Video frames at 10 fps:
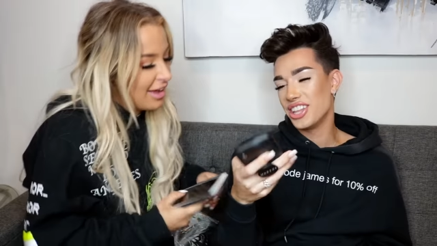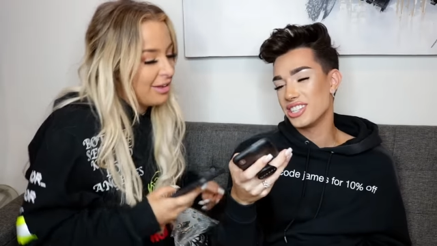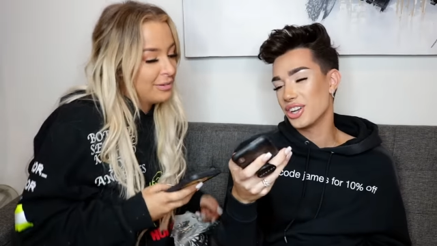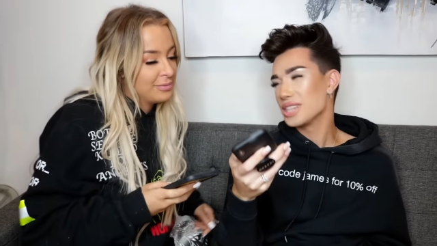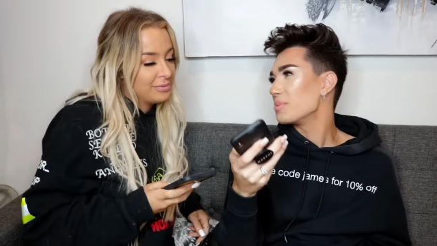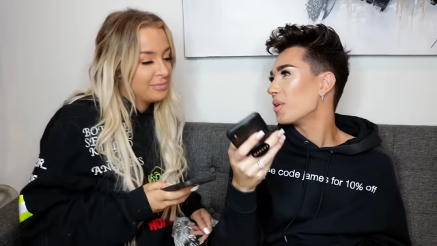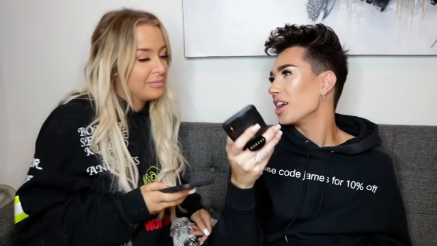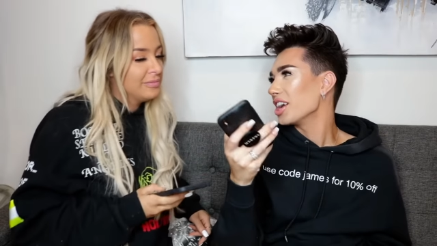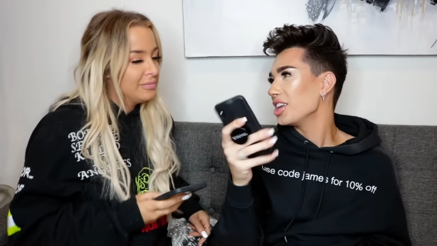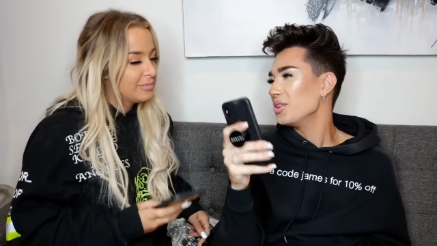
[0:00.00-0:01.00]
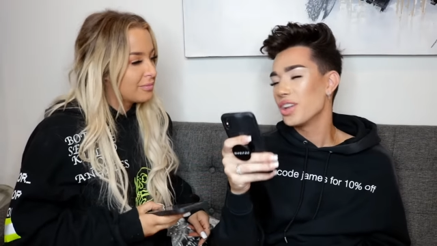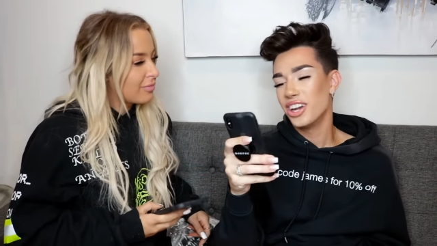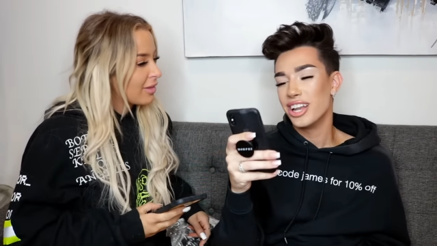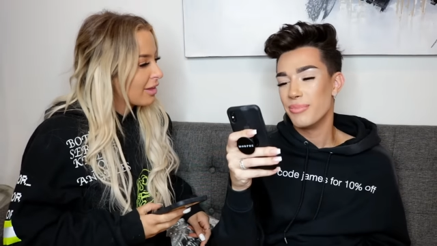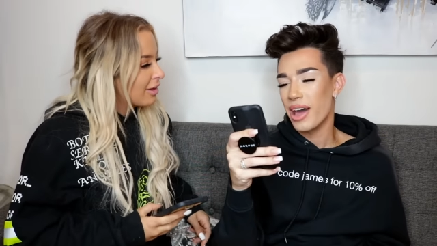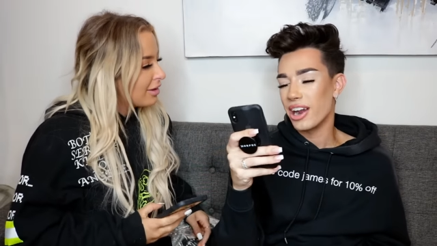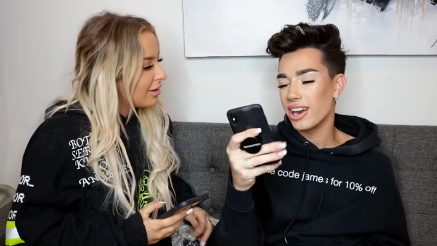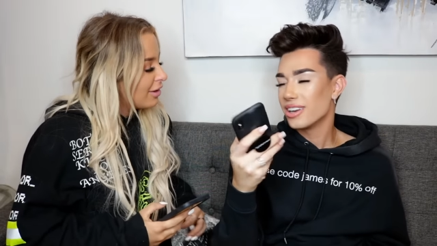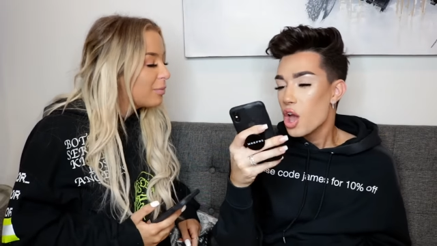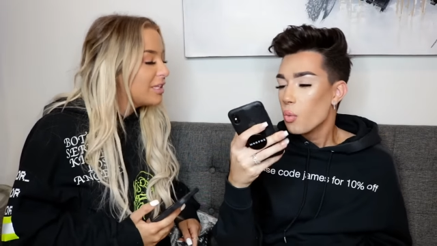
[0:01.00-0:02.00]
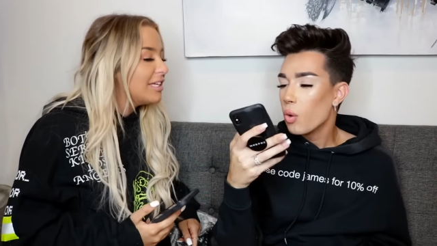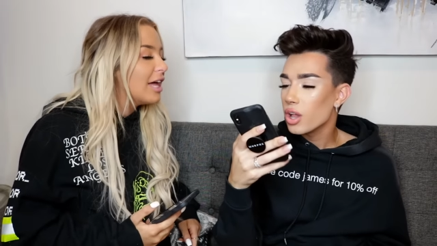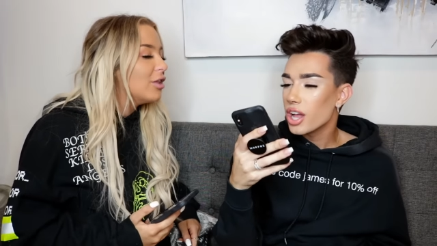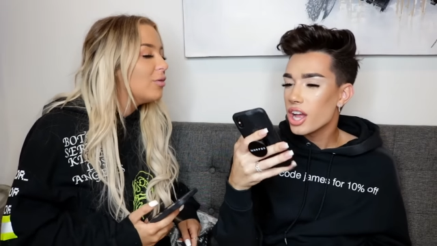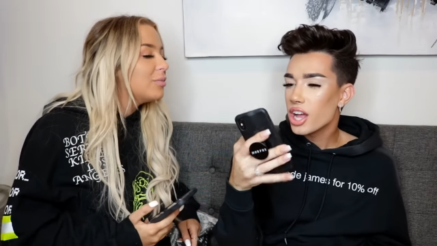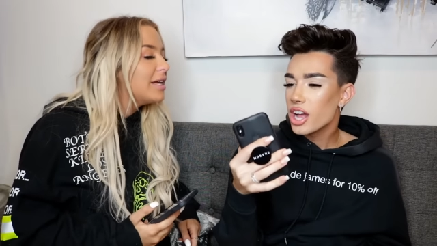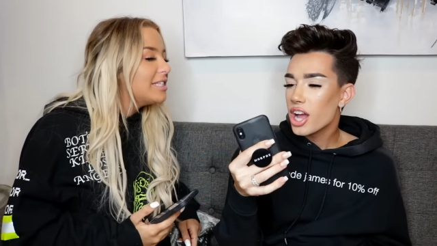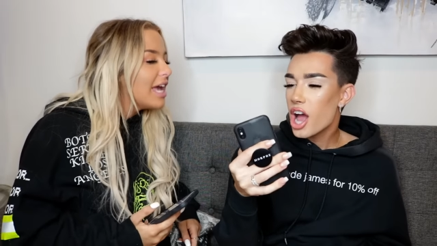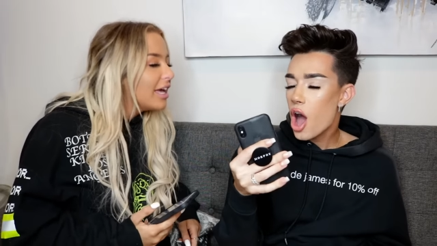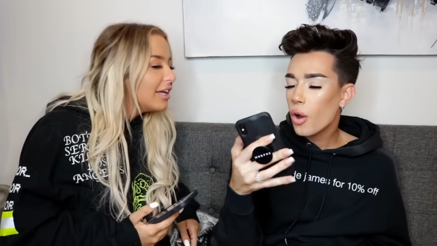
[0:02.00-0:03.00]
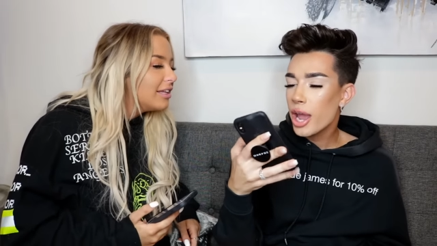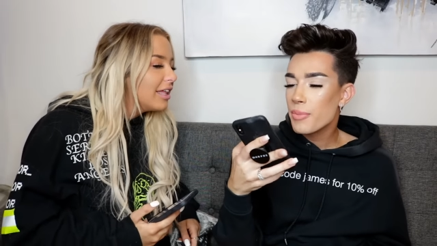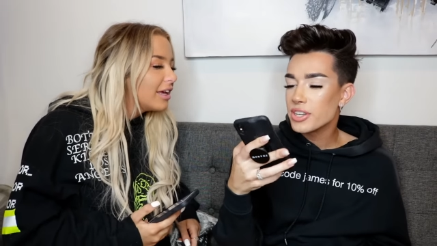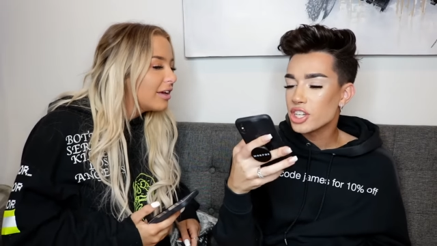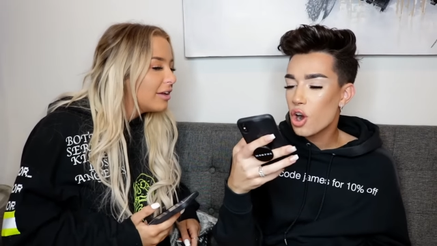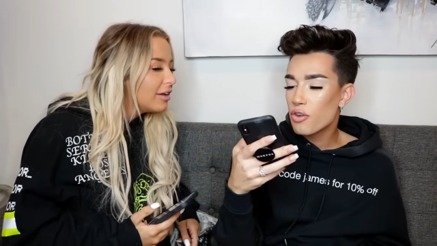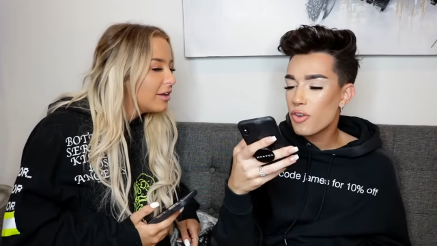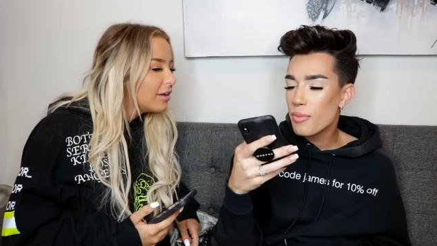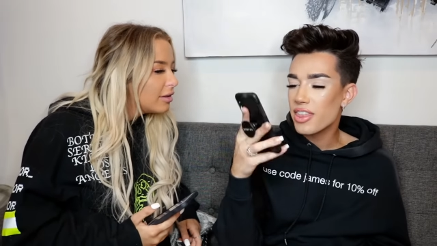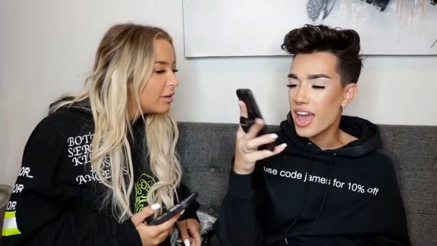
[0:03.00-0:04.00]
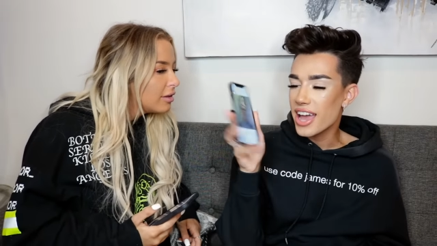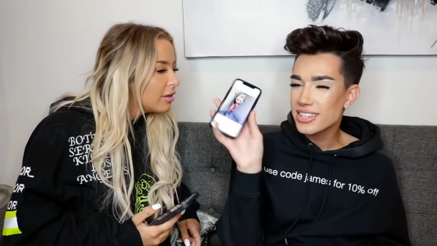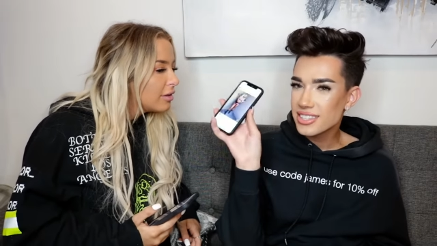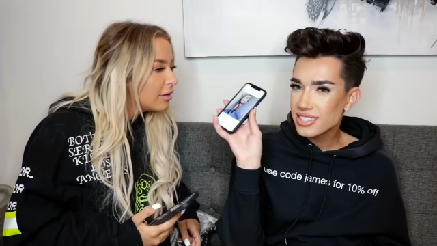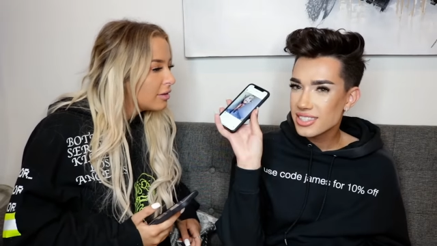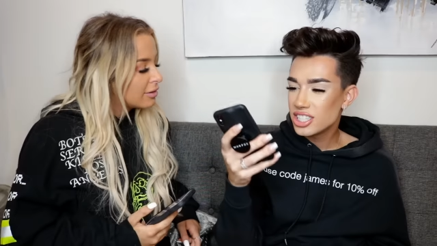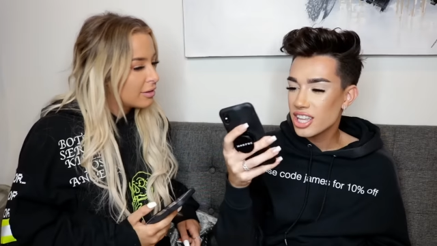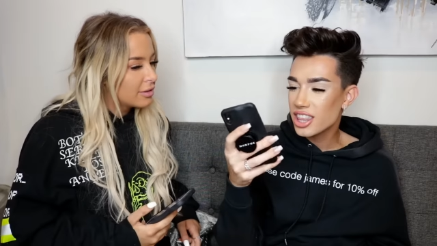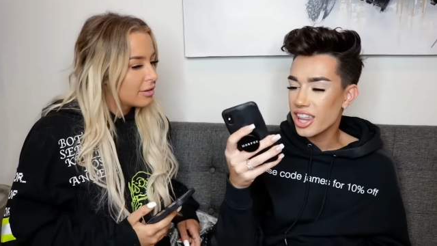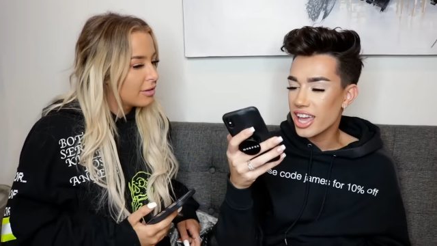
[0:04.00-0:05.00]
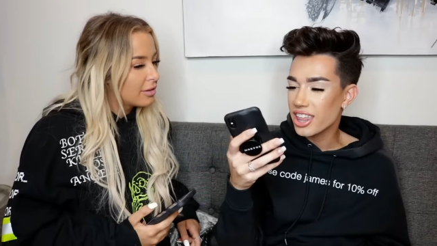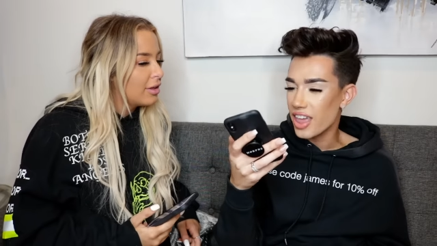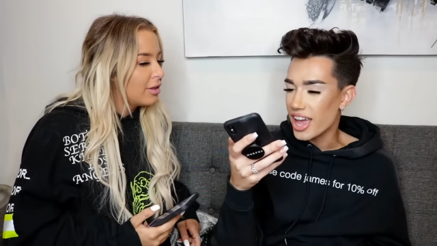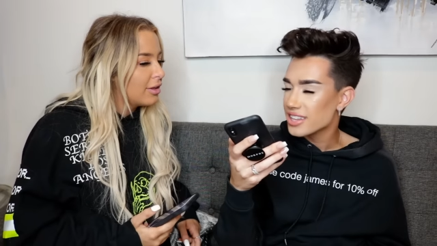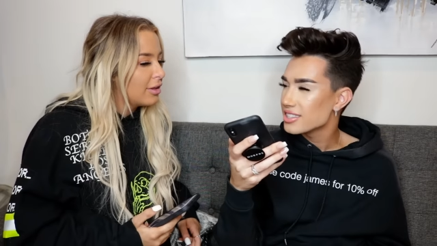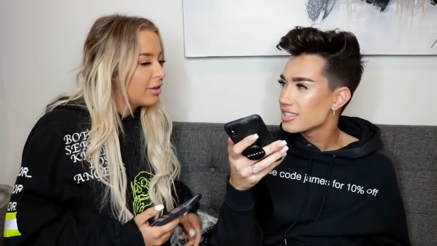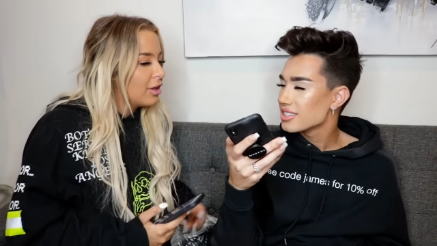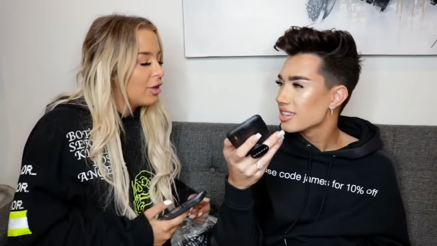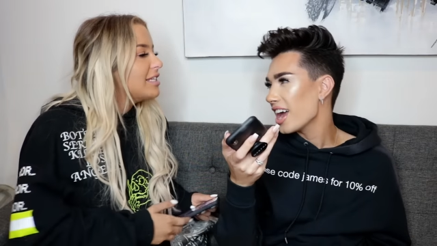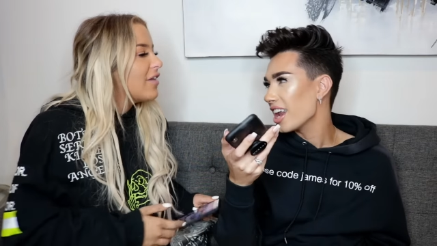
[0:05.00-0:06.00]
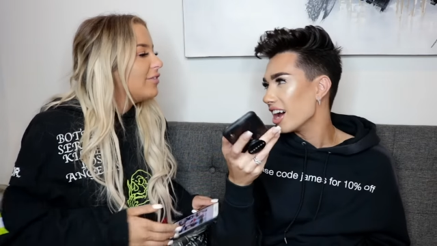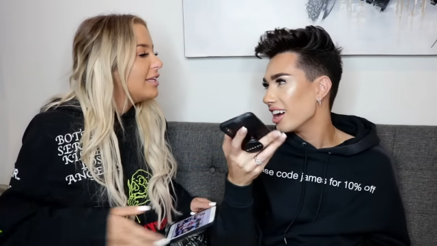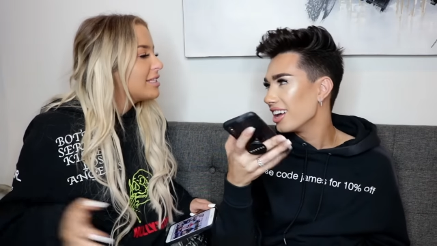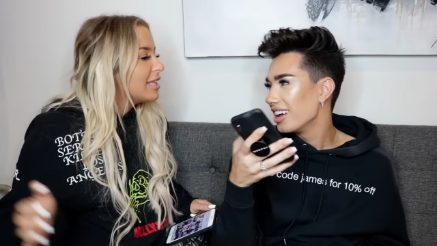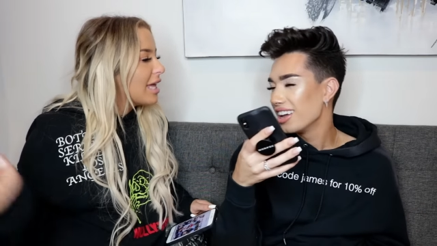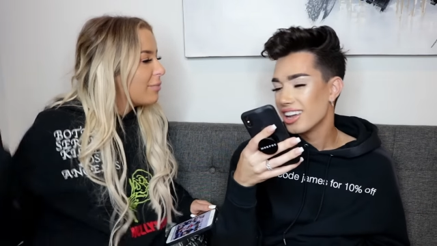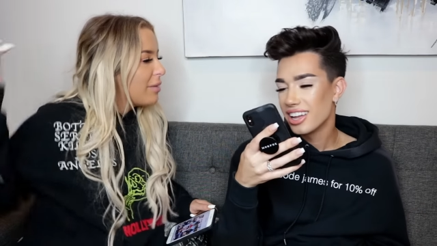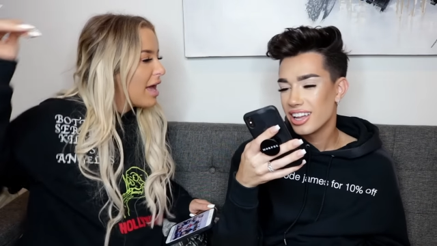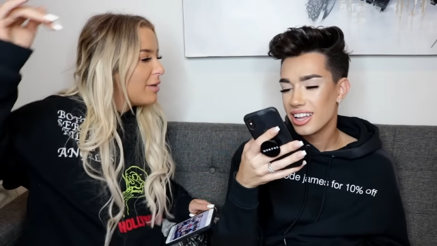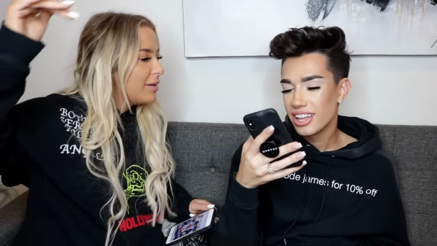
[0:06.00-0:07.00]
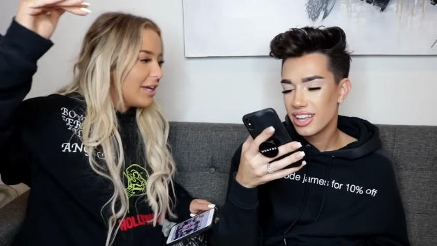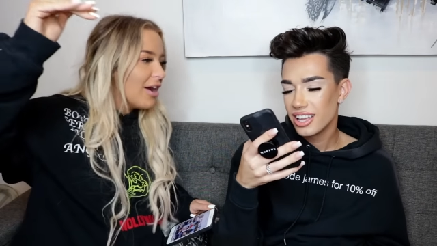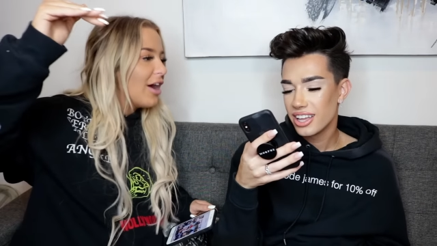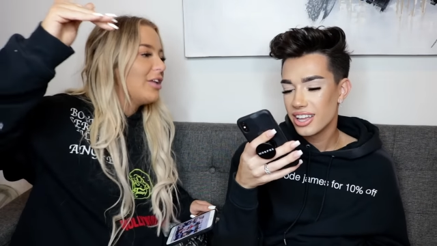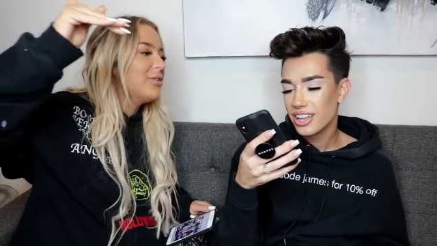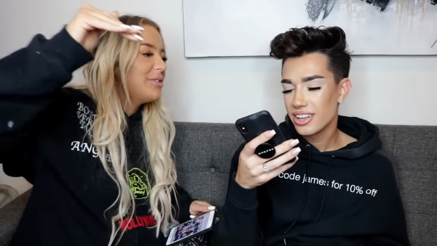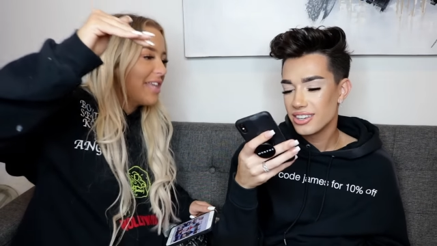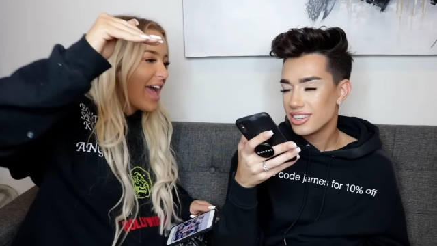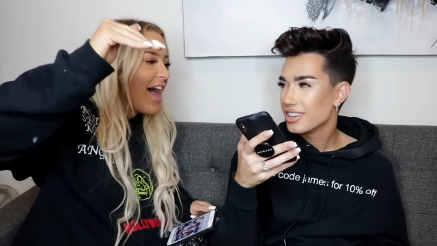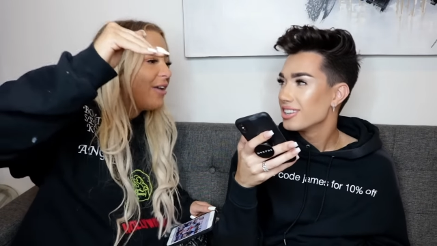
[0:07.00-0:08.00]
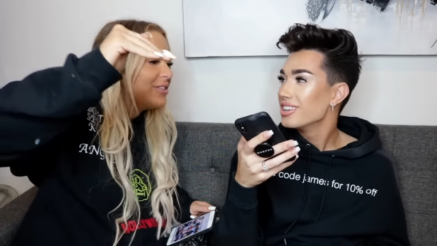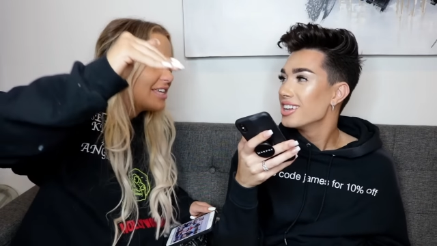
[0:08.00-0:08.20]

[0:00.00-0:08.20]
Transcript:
Speaker 1: this um, look is boring. You could have done better. But the well, yellow
Speaker 2: with my tan. Okay, like,
Speaker 1: but to go from this to like
Speaker 2: this. Definitely said like, baby, are you down,